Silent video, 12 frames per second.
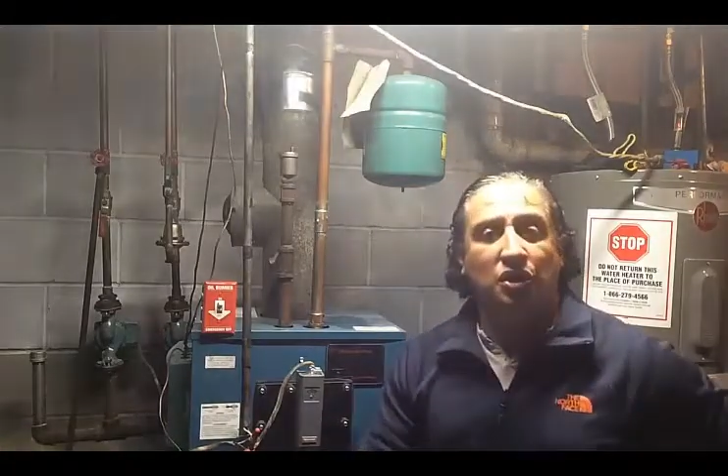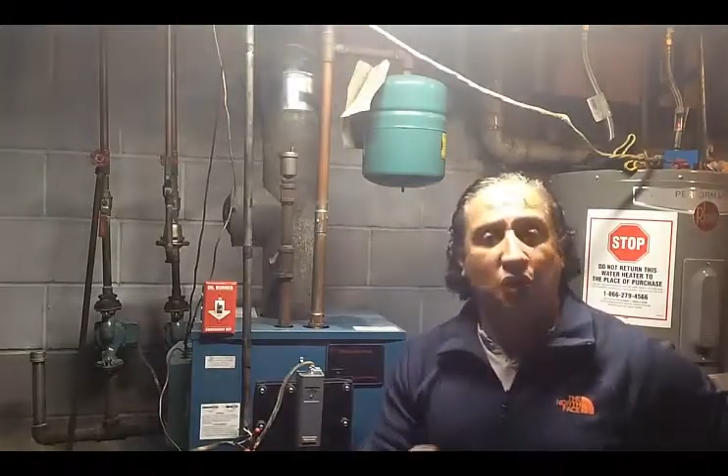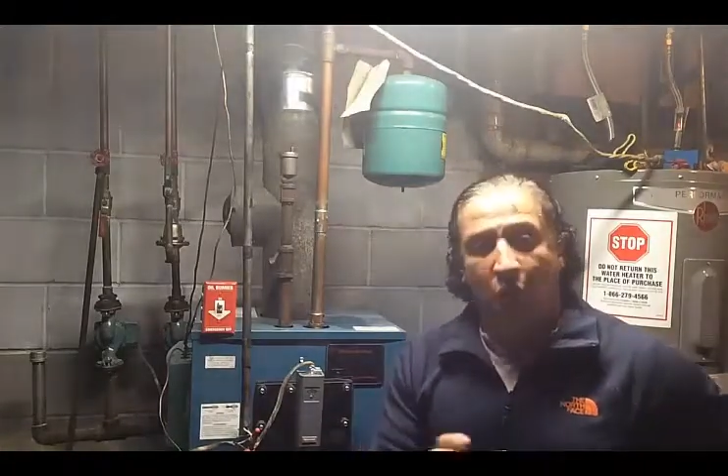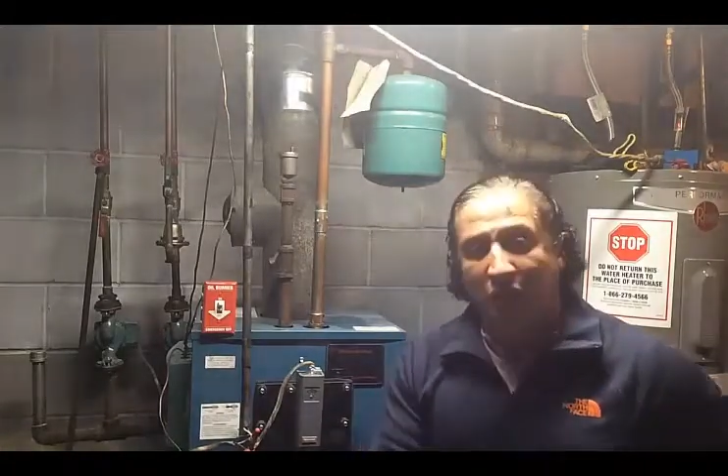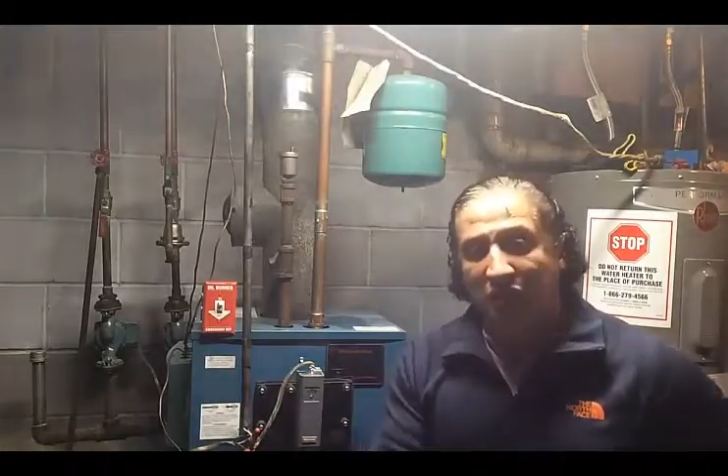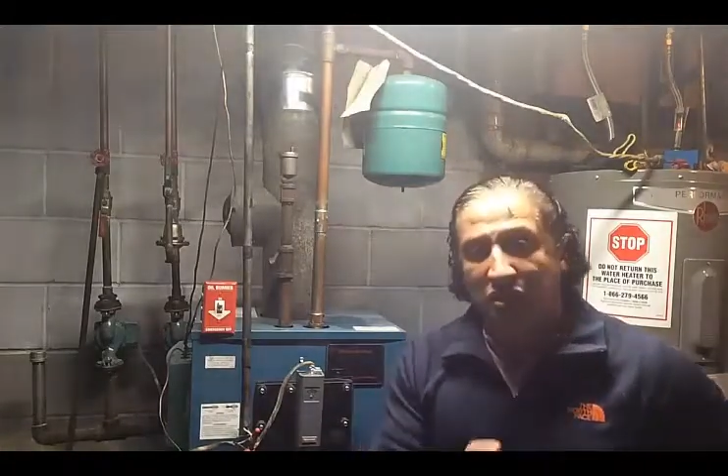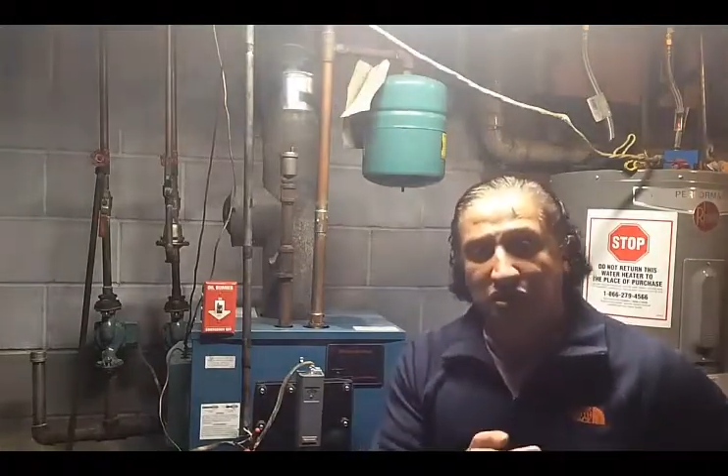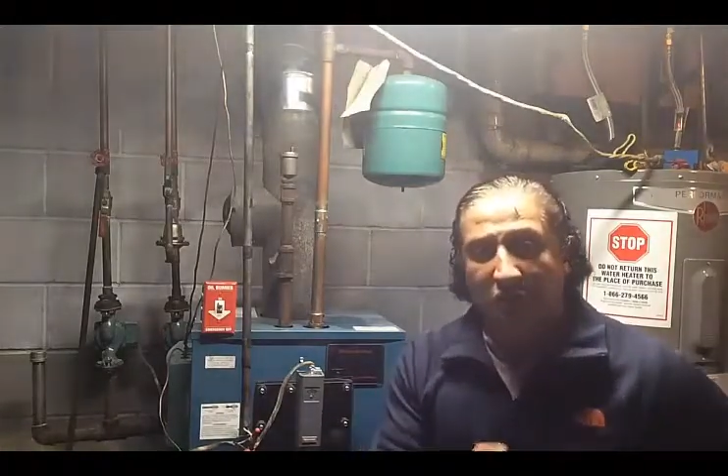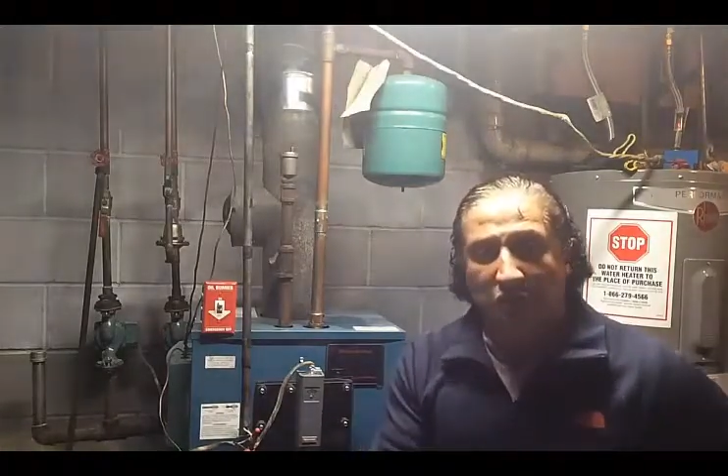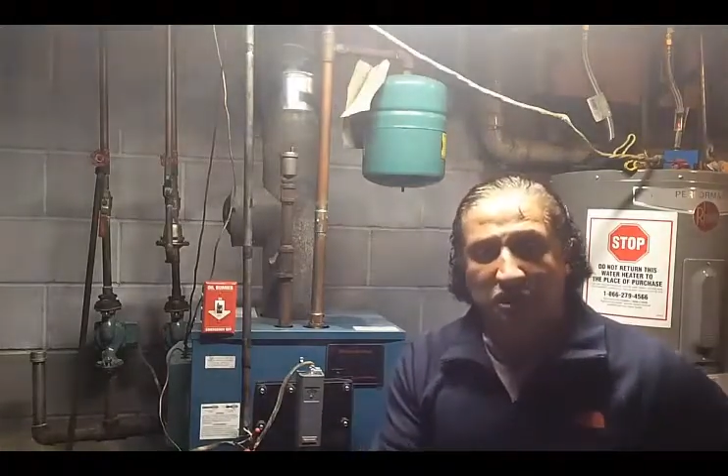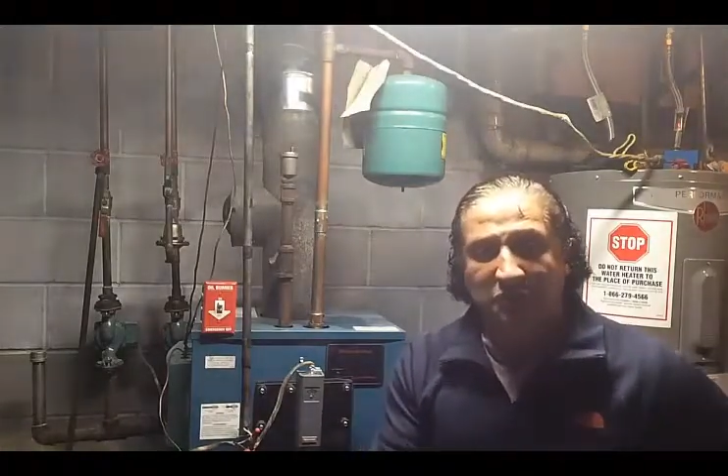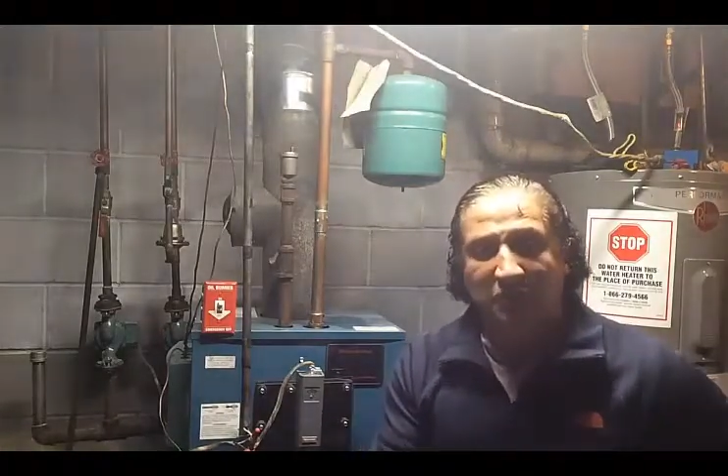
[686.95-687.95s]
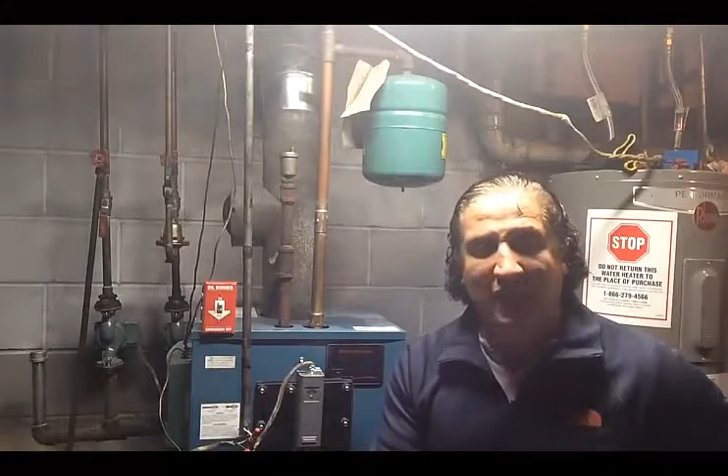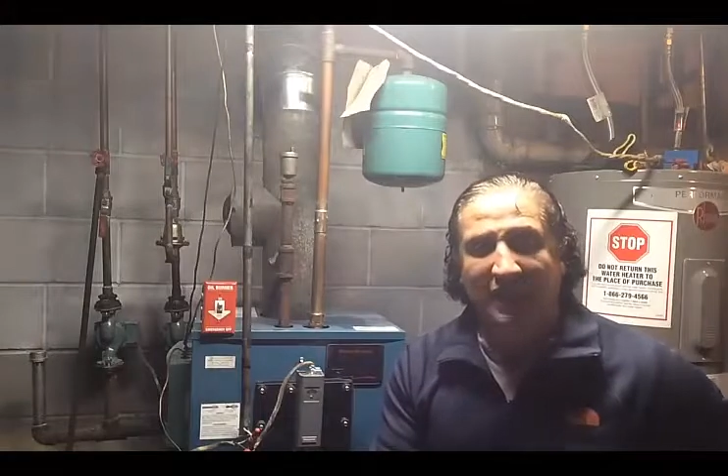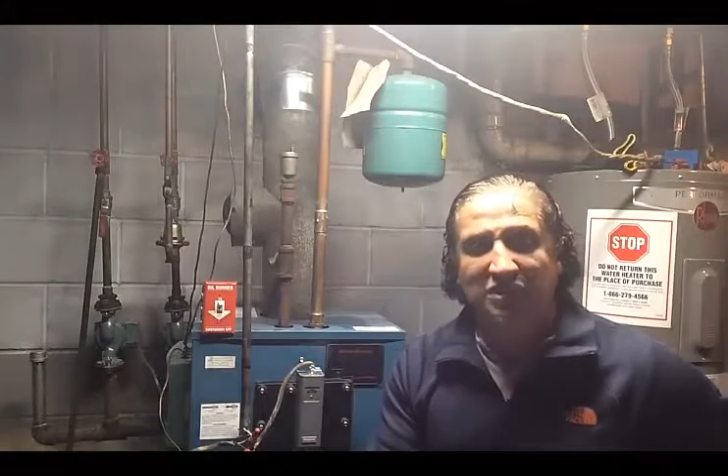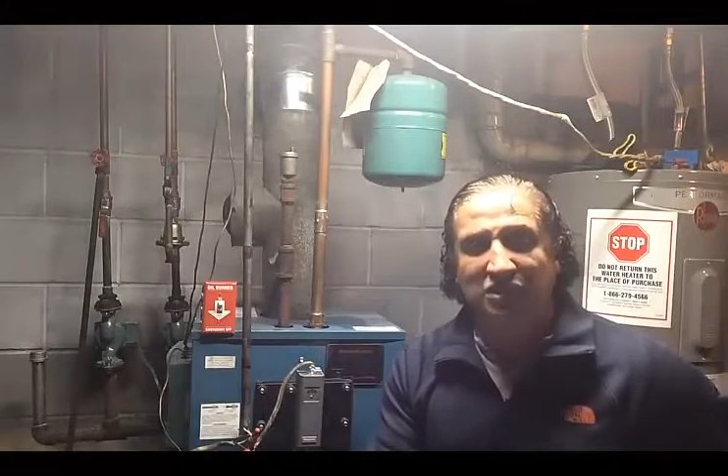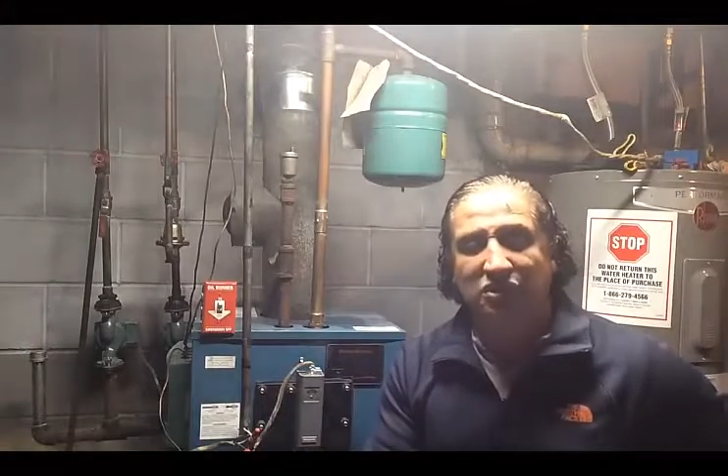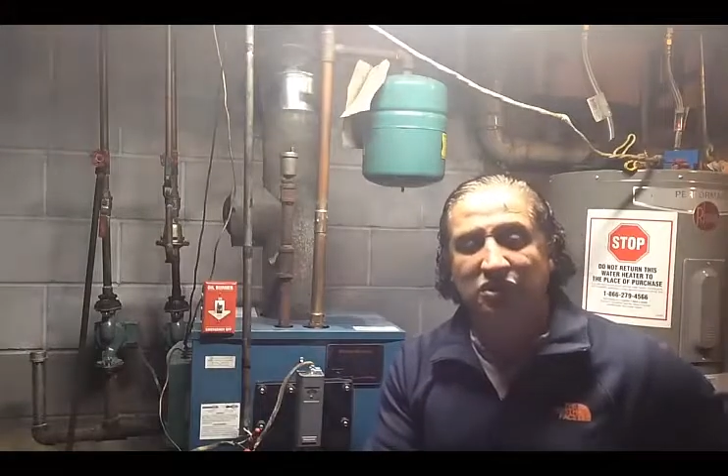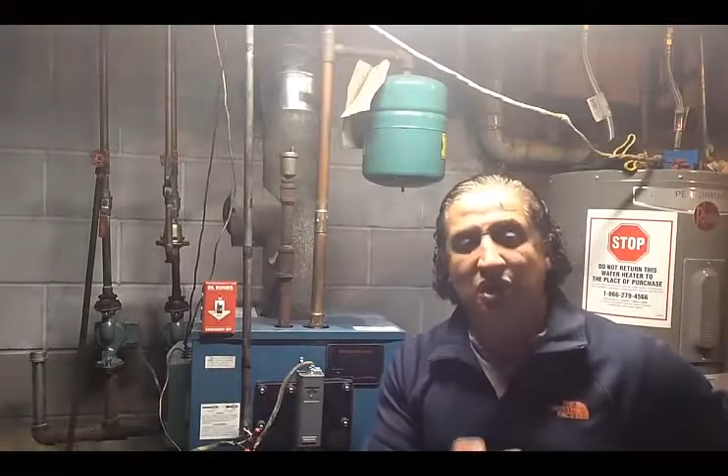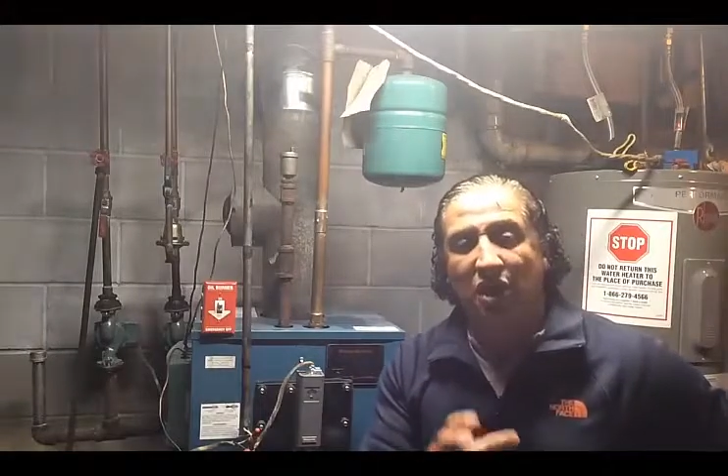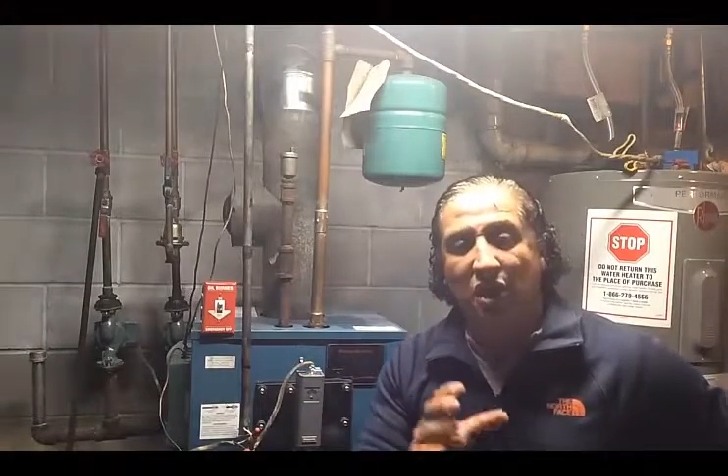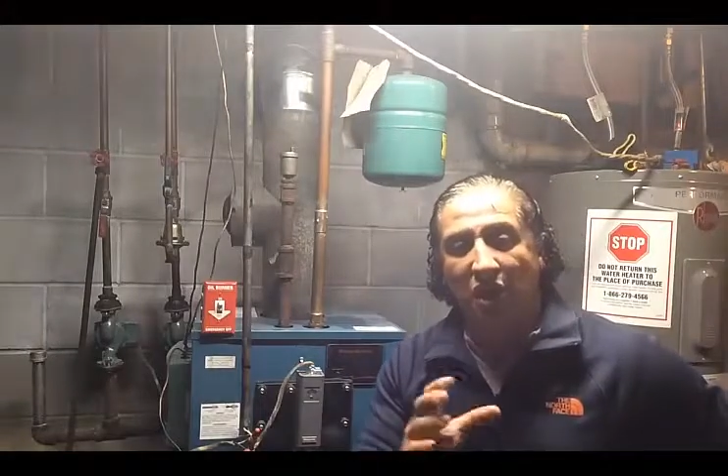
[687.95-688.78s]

Going to Toastmasters